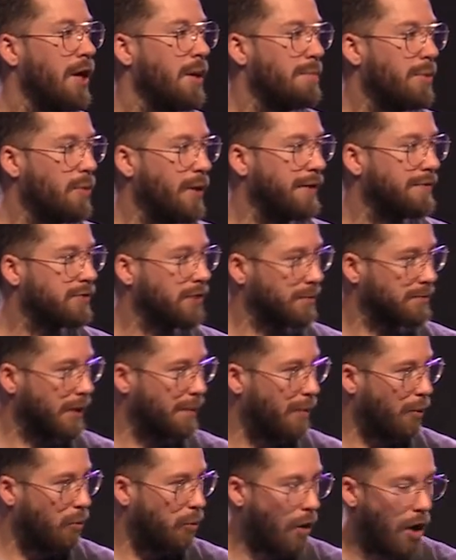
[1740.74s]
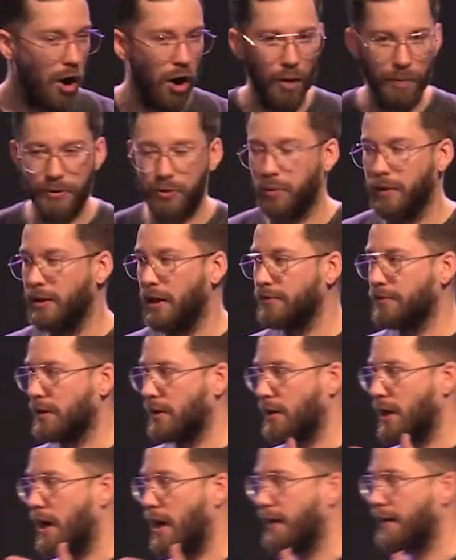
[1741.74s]
But we have some type of wall between us
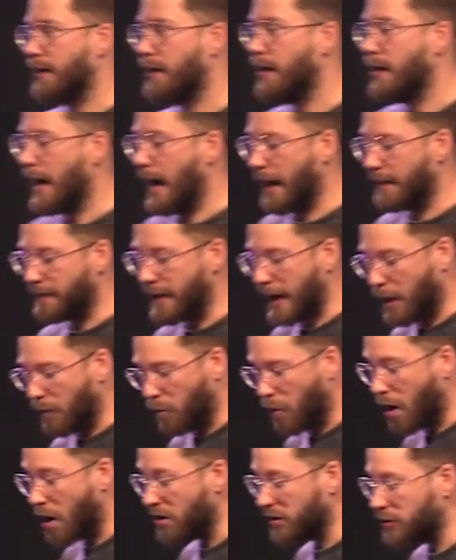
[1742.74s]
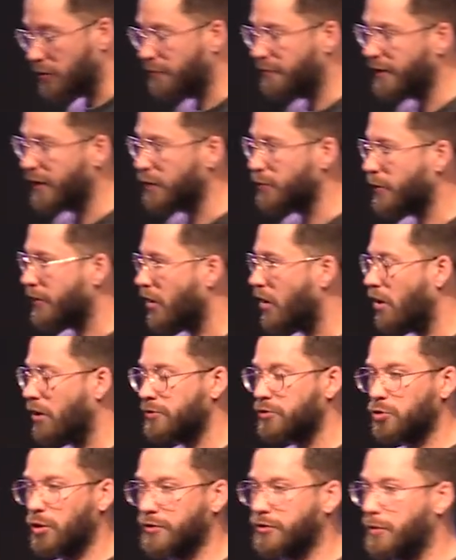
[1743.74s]
and God. And that wall is filled with all
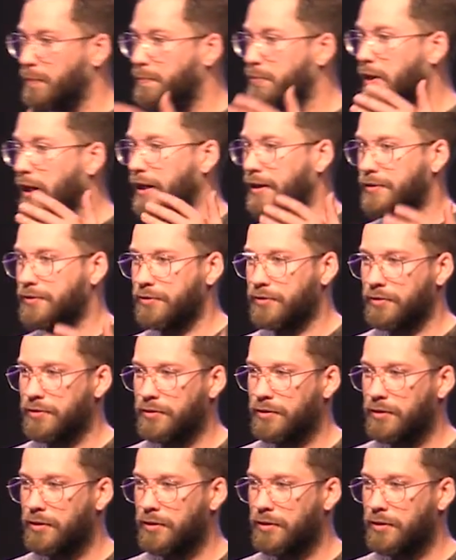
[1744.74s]
sorts of bricks.